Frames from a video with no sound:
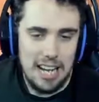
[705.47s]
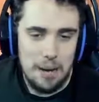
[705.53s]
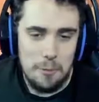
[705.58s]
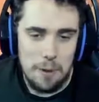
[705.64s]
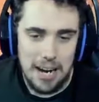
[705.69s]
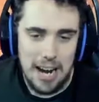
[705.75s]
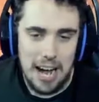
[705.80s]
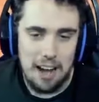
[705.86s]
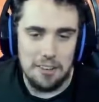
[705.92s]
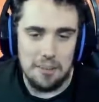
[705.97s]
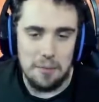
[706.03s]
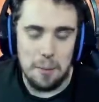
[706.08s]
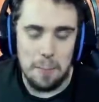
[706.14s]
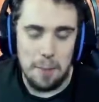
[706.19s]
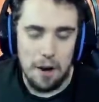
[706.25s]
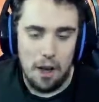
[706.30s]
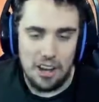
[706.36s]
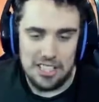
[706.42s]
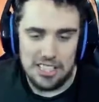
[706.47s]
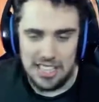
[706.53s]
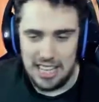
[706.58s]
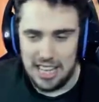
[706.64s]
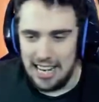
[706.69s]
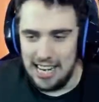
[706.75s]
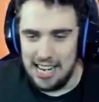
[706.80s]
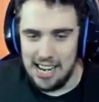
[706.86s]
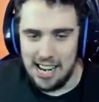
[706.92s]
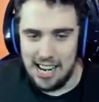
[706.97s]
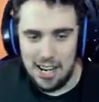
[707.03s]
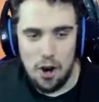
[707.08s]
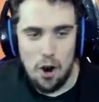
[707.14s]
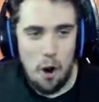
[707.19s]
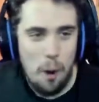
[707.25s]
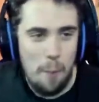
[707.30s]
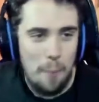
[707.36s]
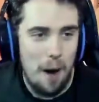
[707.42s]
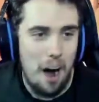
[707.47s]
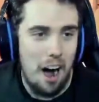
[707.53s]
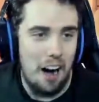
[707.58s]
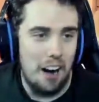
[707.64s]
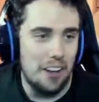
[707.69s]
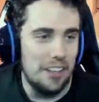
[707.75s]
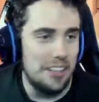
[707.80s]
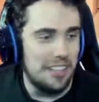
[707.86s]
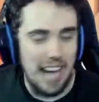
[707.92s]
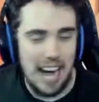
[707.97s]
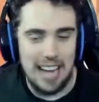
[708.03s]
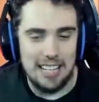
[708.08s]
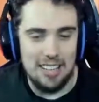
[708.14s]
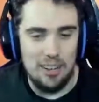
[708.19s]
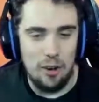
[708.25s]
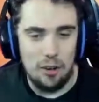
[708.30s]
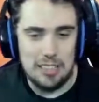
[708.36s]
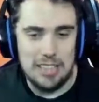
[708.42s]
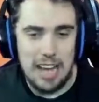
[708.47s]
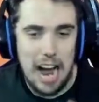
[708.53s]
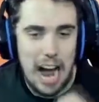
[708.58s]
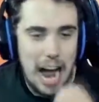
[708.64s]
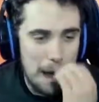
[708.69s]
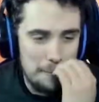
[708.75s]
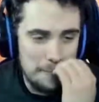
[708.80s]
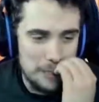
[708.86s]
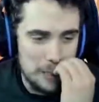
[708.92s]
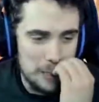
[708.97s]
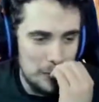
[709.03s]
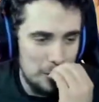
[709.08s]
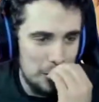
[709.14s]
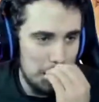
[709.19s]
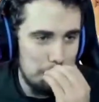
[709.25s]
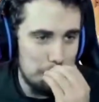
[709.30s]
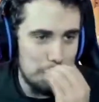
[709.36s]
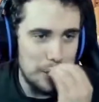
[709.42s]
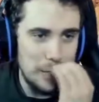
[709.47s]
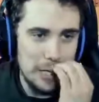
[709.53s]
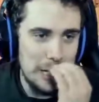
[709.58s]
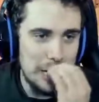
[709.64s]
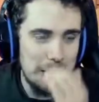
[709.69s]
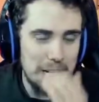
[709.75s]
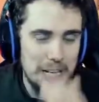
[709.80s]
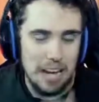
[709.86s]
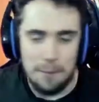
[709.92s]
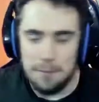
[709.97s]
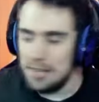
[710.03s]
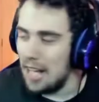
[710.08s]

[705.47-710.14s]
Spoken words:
Wijnaldum and Bellotti, come on, that looks absolutely brilliant.